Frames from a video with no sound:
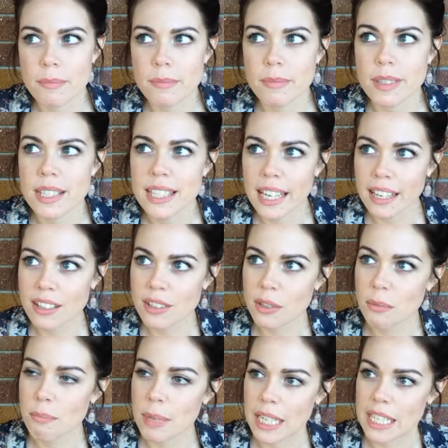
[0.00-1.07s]
seconds
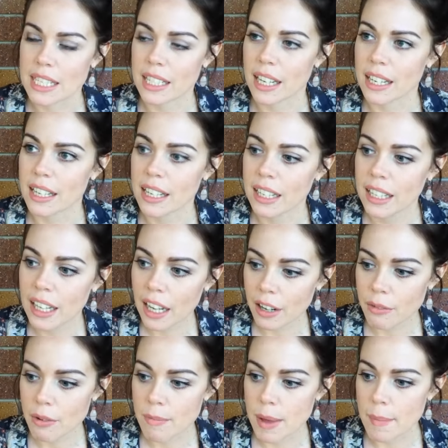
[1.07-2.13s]
or minutes. I
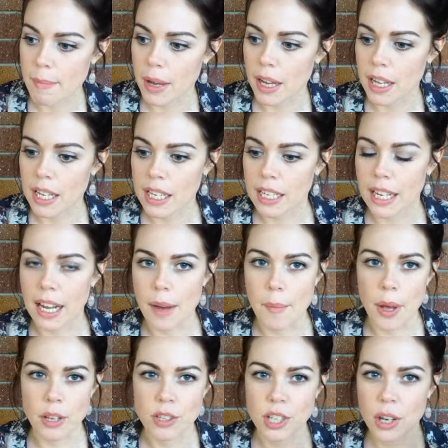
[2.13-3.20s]
can't remember. Um,
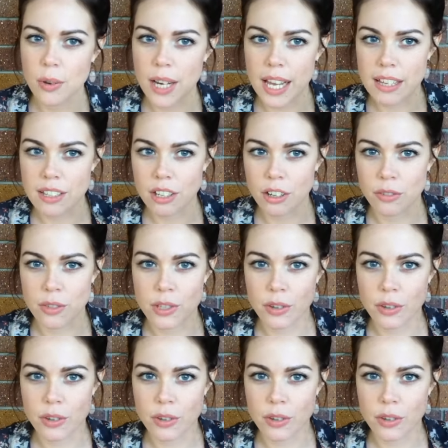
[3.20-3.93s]
I'll show you an excerpt on the